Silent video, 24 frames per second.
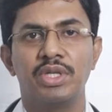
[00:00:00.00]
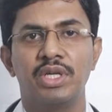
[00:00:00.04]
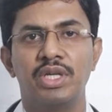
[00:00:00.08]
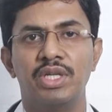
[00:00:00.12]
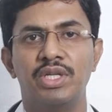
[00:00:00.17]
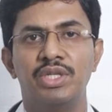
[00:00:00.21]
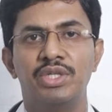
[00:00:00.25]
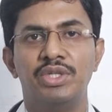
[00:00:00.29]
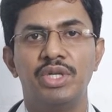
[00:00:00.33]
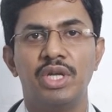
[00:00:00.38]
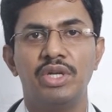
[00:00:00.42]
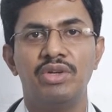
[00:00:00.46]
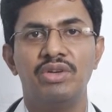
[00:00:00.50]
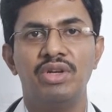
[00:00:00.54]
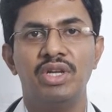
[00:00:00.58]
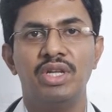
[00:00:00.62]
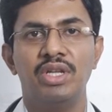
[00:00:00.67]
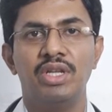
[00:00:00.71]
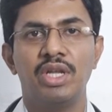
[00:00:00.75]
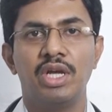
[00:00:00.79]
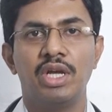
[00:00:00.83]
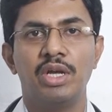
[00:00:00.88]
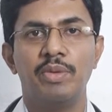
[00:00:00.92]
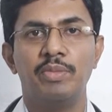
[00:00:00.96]
It's
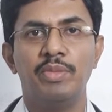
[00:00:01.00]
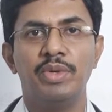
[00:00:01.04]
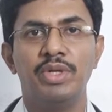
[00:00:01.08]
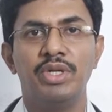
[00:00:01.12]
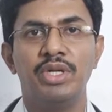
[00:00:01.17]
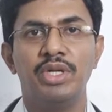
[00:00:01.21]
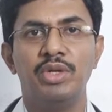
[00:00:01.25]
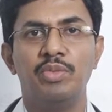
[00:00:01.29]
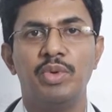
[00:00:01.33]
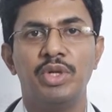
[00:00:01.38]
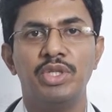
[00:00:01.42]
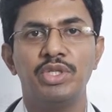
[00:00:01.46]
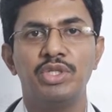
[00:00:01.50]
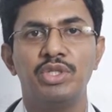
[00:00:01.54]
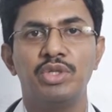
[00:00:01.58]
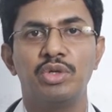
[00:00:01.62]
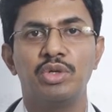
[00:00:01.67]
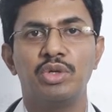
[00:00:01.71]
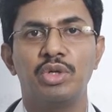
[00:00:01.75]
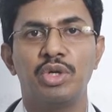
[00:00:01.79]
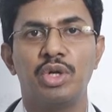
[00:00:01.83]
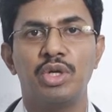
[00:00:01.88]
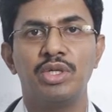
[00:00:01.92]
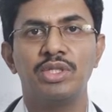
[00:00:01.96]
generally recommended once you
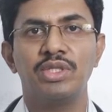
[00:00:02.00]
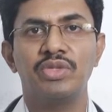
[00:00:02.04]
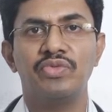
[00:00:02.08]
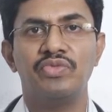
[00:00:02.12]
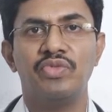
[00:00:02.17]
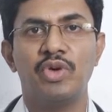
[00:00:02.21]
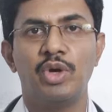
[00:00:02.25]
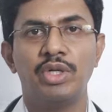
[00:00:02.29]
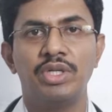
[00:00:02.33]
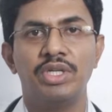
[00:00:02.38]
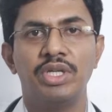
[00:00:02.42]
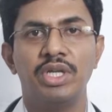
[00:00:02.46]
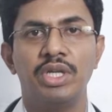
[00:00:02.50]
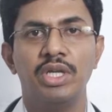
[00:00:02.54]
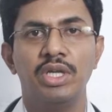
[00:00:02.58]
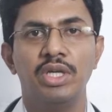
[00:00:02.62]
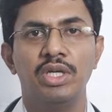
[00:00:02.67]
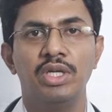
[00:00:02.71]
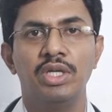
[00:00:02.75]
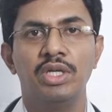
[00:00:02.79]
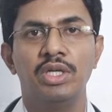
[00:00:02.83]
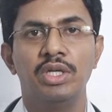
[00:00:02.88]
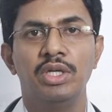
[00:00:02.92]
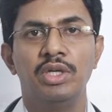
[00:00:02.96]
cross 40
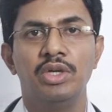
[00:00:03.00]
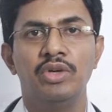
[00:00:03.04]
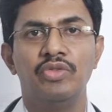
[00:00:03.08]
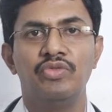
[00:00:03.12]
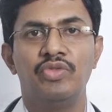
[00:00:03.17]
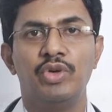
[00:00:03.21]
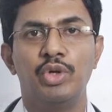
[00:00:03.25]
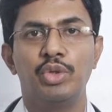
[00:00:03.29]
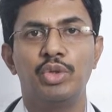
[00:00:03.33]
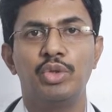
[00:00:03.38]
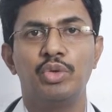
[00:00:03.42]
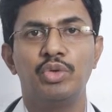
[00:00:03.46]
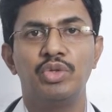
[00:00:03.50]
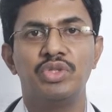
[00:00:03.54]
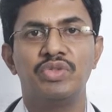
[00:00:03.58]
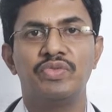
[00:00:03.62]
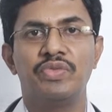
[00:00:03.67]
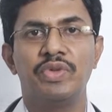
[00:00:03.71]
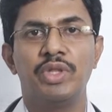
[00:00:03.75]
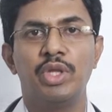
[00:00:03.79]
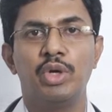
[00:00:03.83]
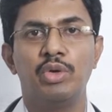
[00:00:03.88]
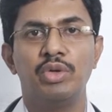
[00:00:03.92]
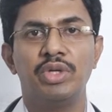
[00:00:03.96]
for those
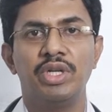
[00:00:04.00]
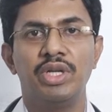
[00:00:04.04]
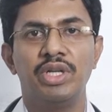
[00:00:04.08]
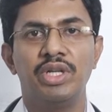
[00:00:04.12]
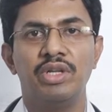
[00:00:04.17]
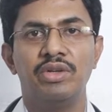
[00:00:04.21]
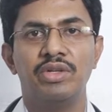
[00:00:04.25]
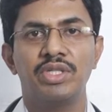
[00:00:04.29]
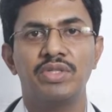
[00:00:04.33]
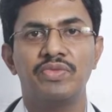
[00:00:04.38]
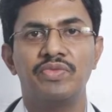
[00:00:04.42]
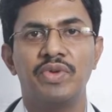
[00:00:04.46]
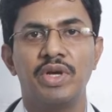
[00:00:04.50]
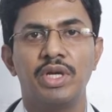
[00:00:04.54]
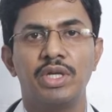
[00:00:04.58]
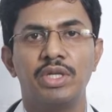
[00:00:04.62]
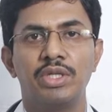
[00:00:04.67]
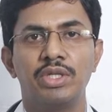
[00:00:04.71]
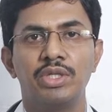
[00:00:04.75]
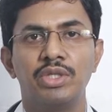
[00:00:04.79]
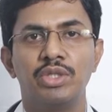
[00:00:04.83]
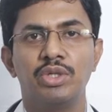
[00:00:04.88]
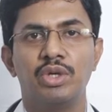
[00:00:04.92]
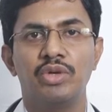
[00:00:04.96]
without any risk
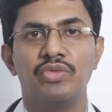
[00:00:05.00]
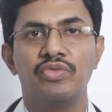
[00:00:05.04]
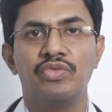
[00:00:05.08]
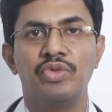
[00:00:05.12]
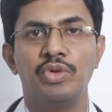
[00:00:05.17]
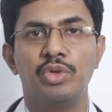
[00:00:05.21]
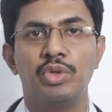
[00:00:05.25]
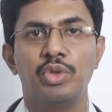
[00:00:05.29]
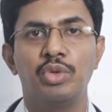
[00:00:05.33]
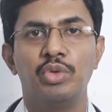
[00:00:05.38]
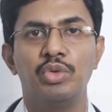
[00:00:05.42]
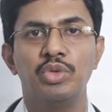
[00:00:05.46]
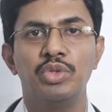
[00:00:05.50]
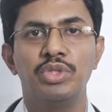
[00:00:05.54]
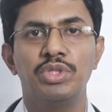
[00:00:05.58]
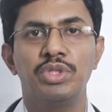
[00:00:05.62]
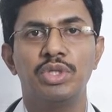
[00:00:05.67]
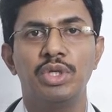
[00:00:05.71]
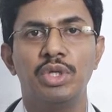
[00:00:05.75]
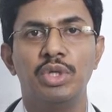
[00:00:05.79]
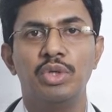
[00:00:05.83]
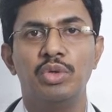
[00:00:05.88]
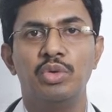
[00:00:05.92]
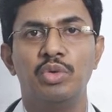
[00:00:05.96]
factors, or for
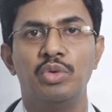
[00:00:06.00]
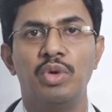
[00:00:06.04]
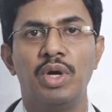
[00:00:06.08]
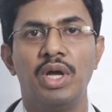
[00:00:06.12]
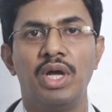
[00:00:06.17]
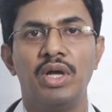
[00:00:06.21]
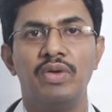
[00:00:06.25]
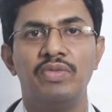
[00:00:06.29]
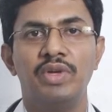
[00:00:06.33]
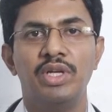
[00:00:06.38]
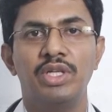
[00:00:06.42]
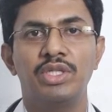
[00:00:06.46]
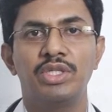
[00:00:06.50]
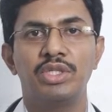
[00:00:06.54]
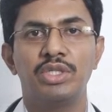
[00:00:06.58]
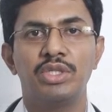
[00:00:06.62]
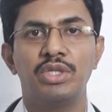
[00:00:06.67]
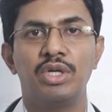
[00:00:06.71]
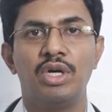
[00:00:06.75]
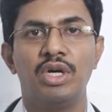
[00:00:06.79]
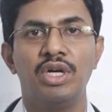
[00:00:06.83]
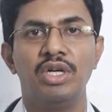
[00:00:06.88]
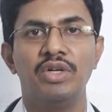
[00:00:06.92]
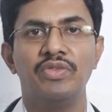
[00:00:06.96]
those who have a
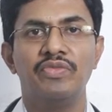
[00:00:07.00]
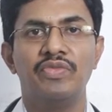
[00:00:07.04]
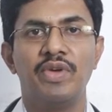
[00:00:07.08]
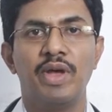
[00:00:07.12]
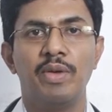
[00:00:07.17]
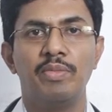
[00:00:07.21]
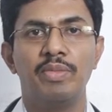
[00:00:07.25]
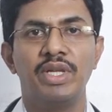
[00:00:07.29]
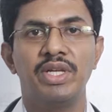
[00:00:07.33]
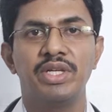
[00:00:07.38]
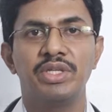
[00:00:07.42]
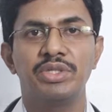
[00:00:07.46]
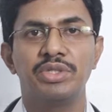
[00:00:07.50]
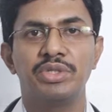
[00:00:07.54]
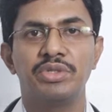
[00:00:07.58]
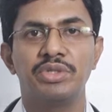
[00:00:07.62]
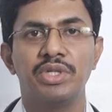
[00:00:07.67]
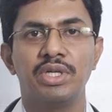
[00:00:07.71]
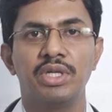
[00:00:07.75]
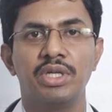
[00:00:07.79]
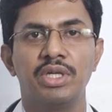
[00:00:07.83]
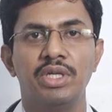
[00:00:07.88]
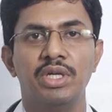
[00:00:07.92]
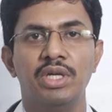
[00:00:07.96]
strong family
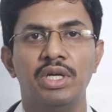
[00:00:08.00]
history.